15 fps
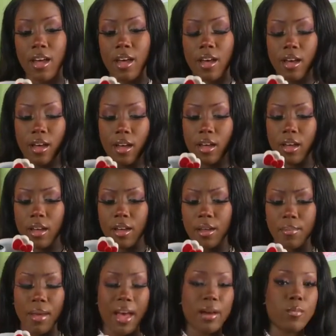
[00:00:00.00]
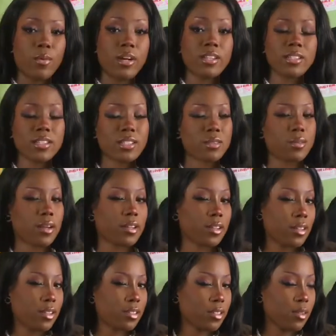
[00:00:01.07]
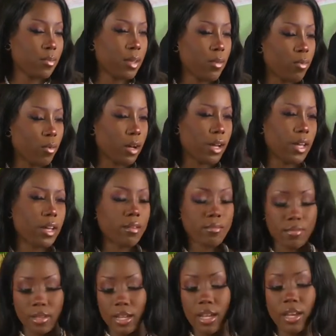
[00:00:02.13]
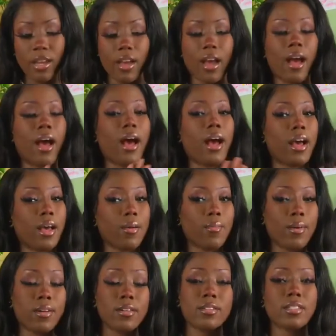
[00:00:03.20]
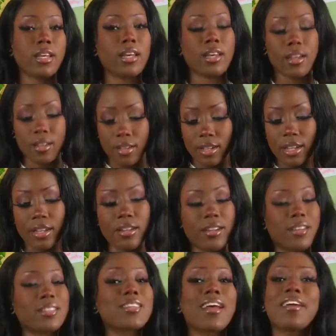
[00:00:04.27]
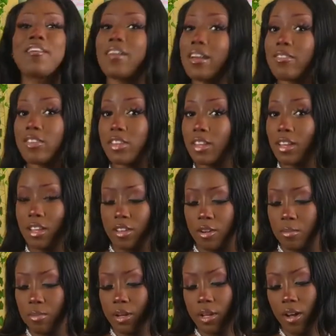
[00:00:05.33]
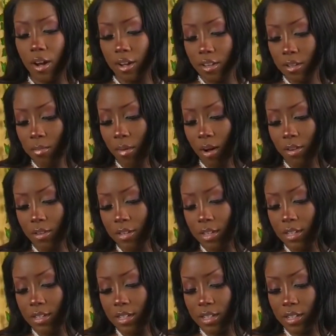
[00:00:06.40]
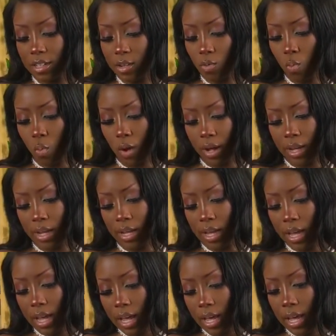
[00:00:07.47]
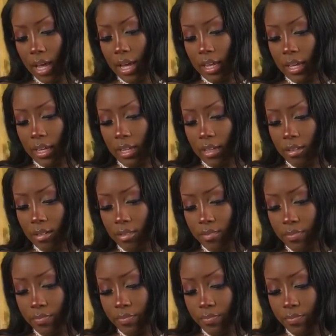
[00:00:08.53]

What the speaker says: I was expecting this to be white. I will say it does say gray for the color, but on the model it did look white, and